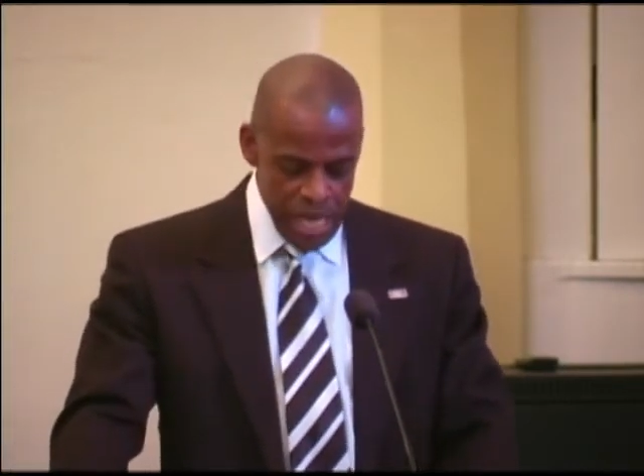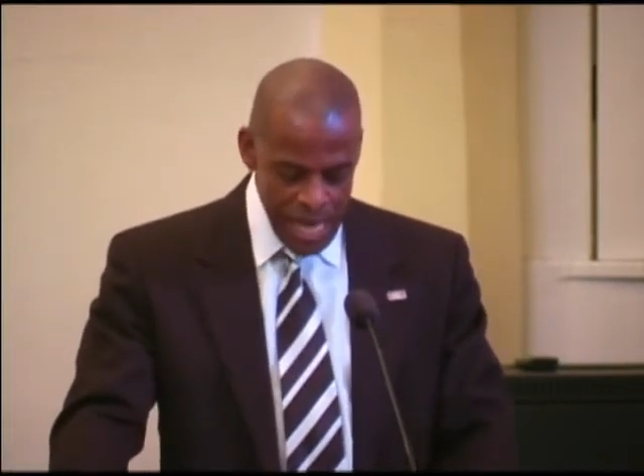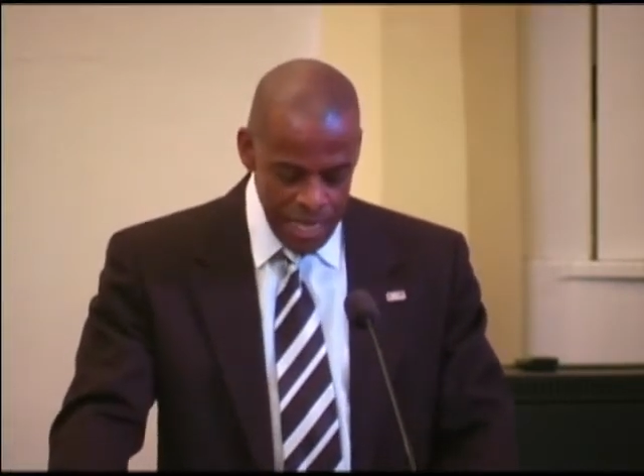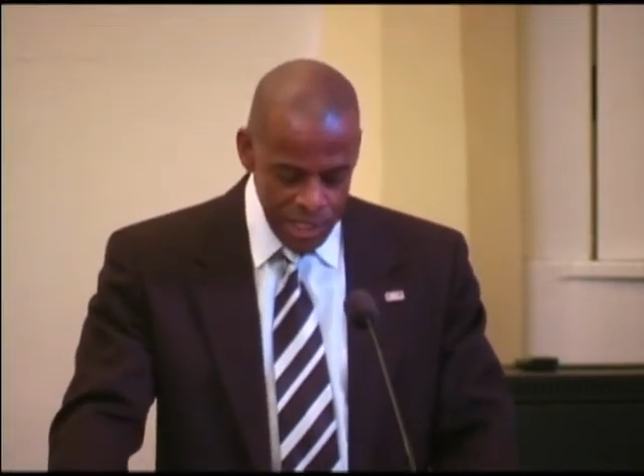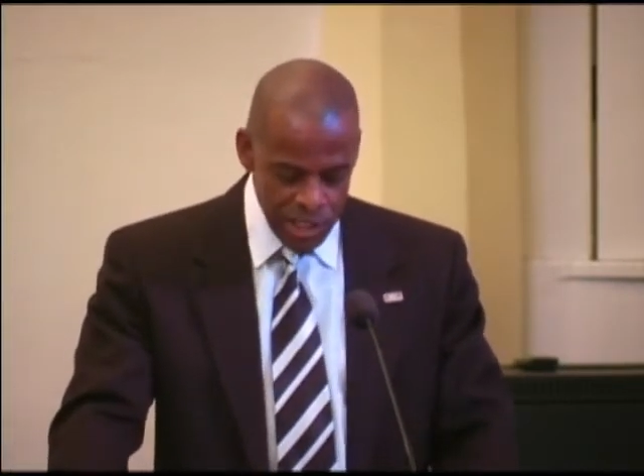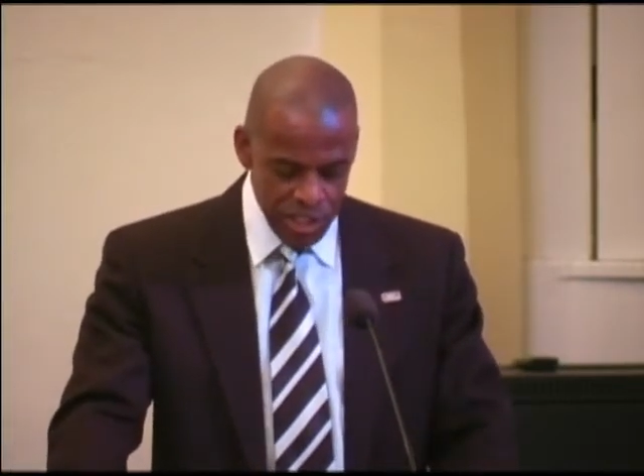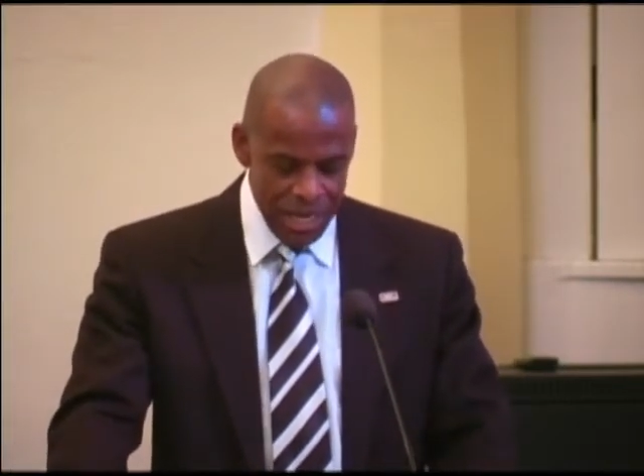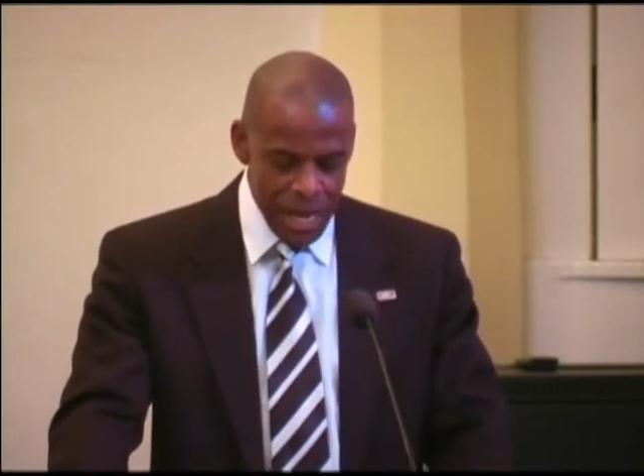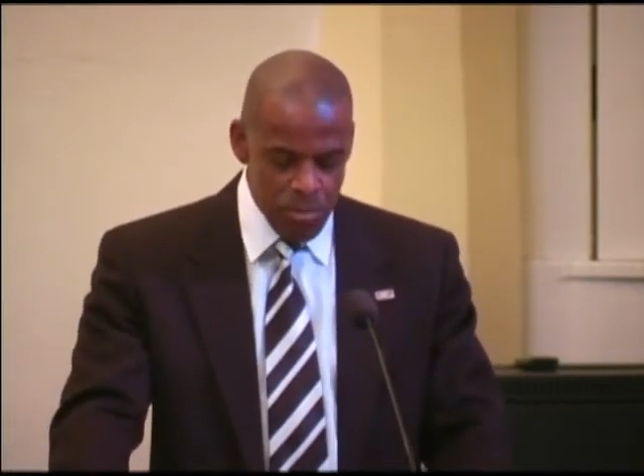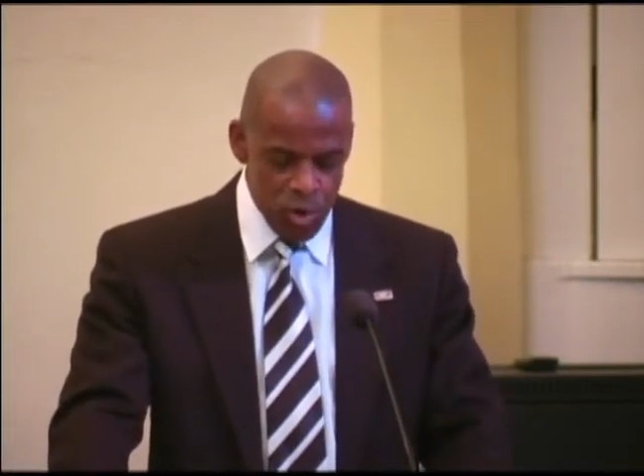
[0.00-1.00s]
and
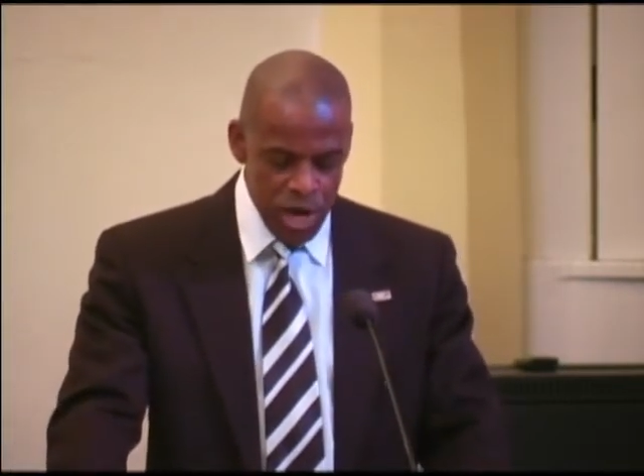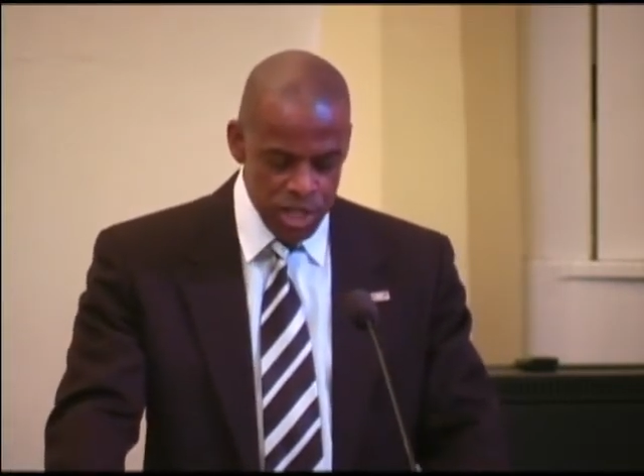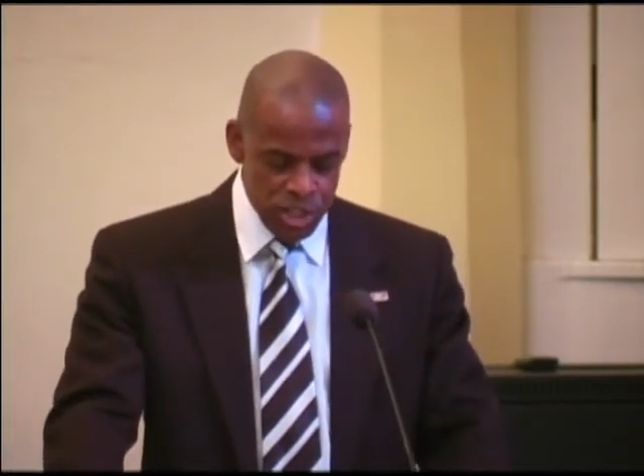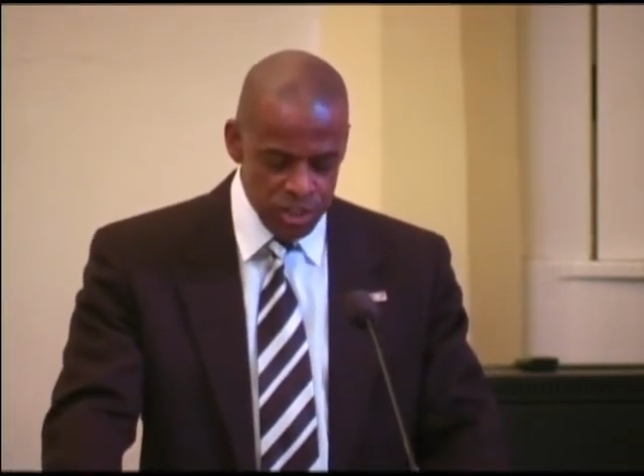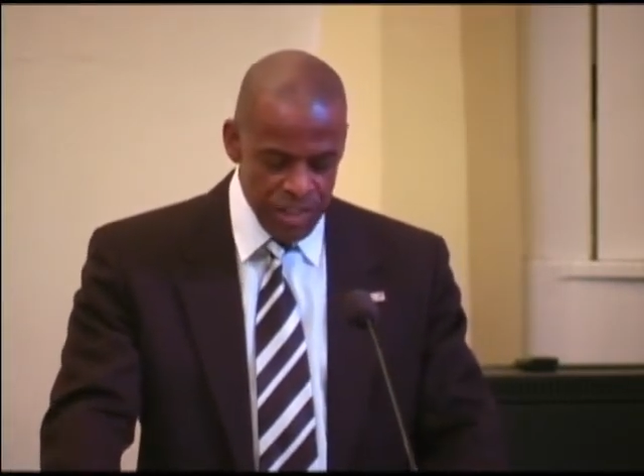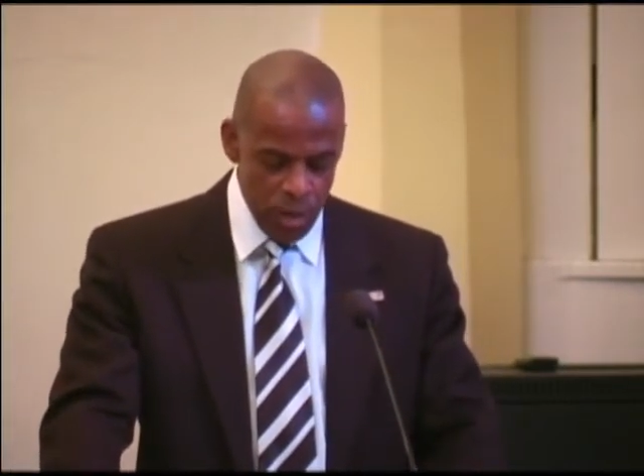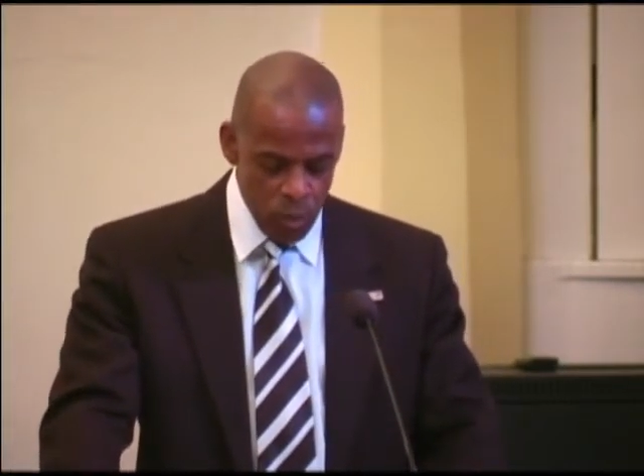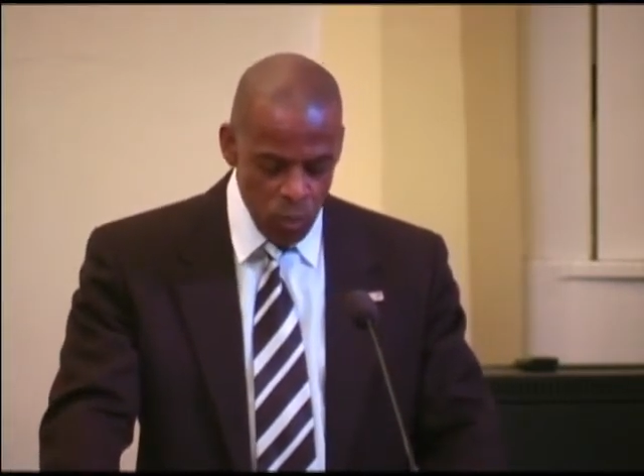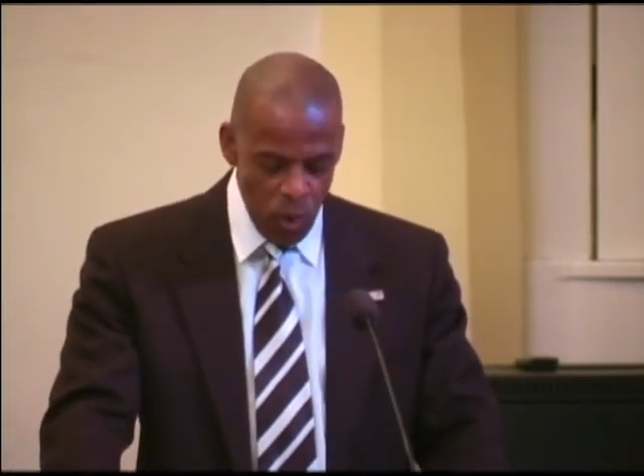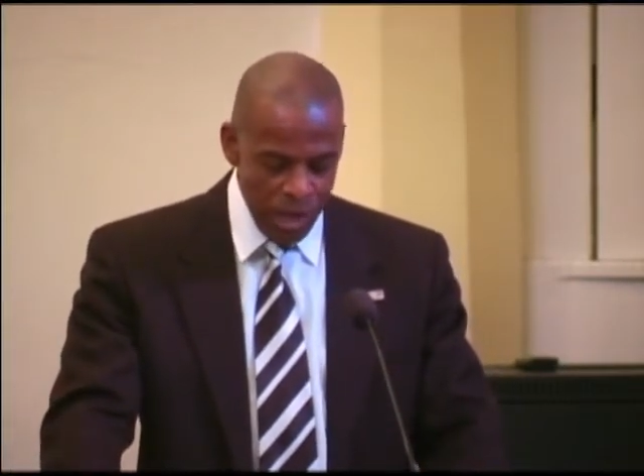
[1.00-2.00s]
collaboration
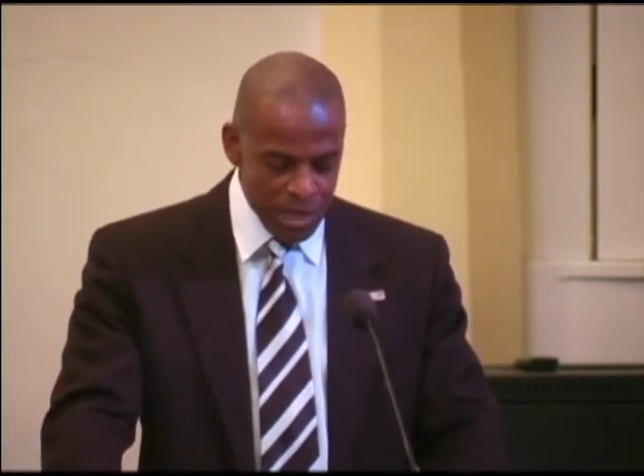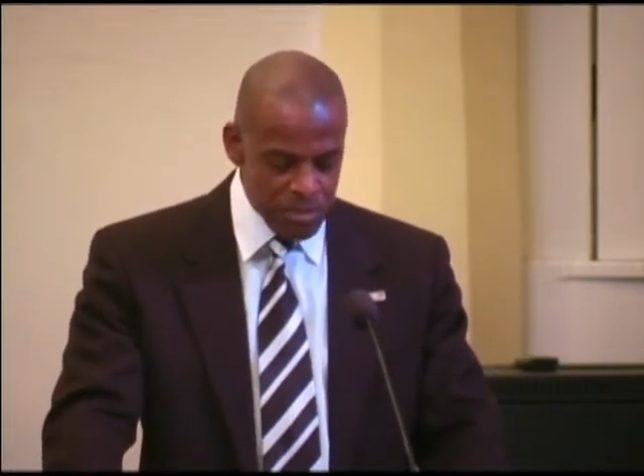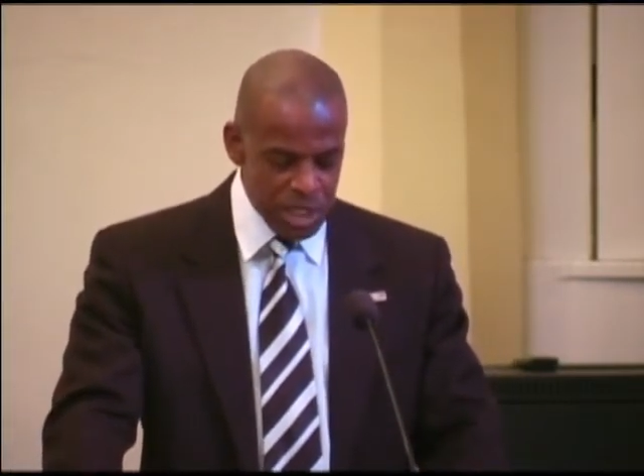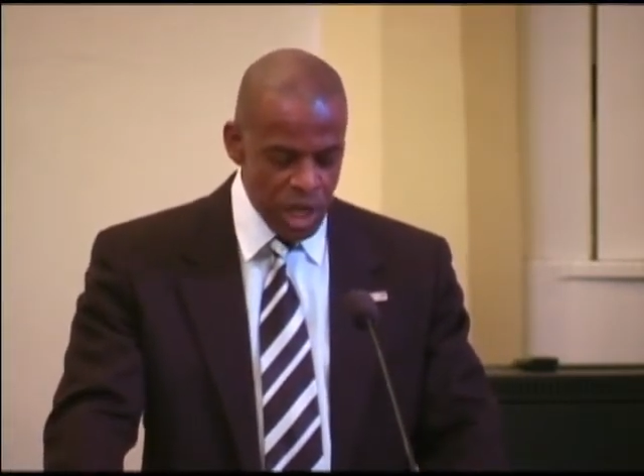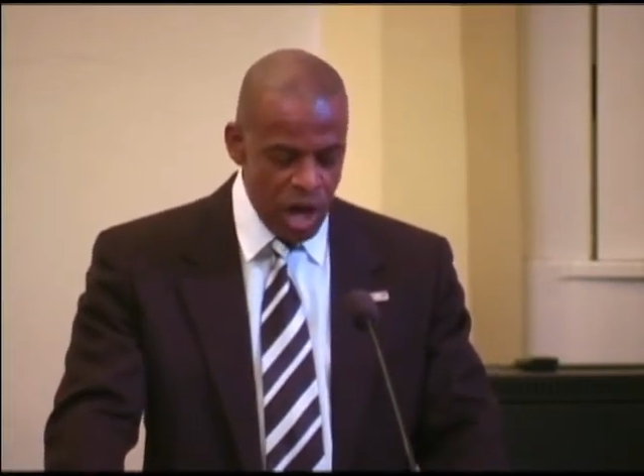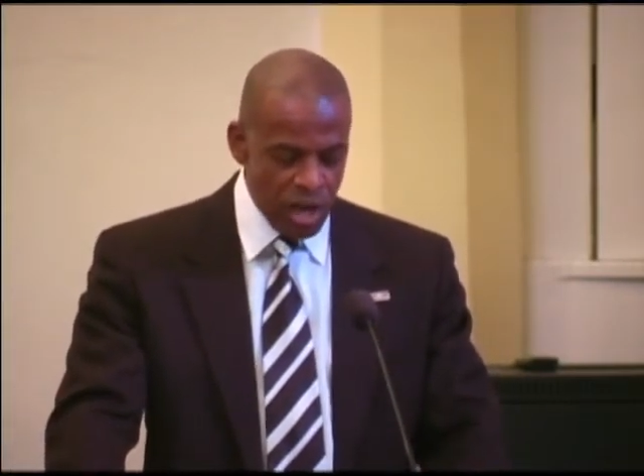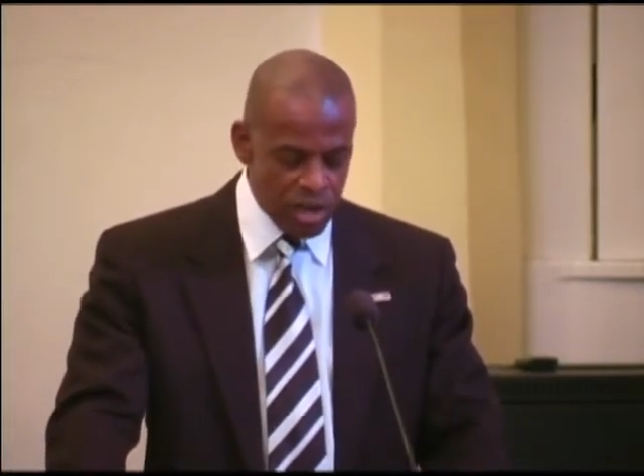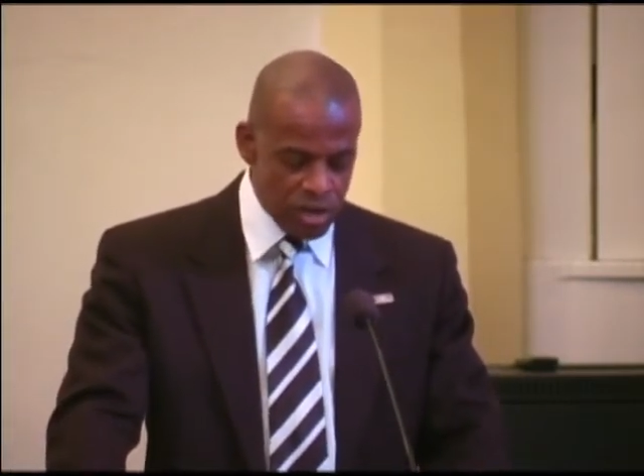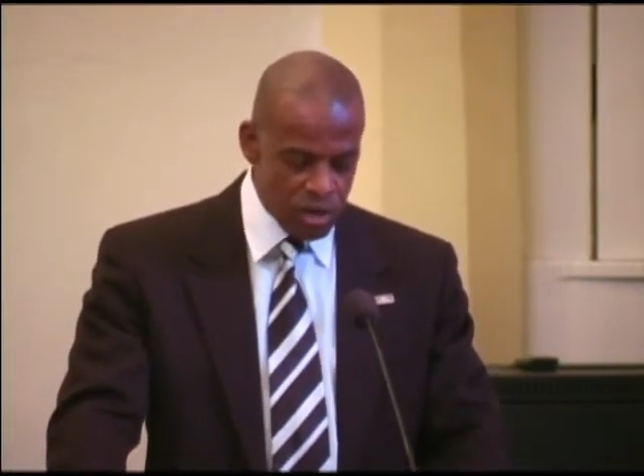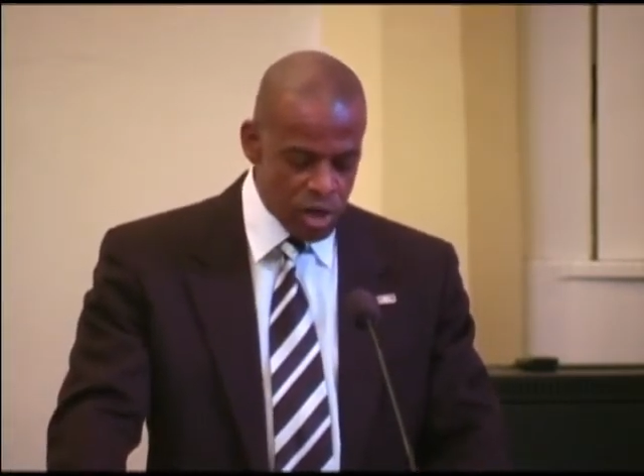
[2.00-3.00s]
that we welcome and
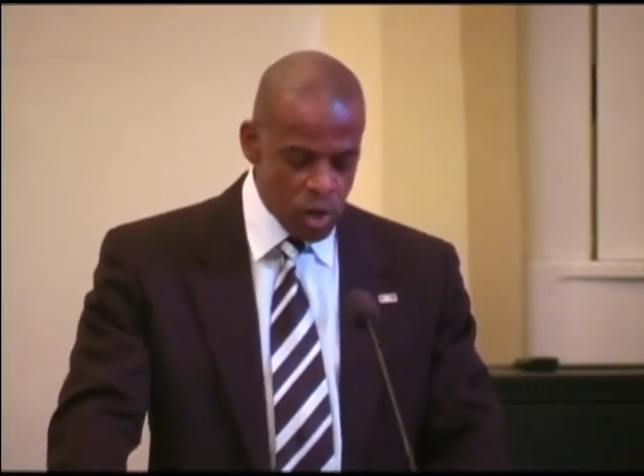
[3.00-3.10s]
honor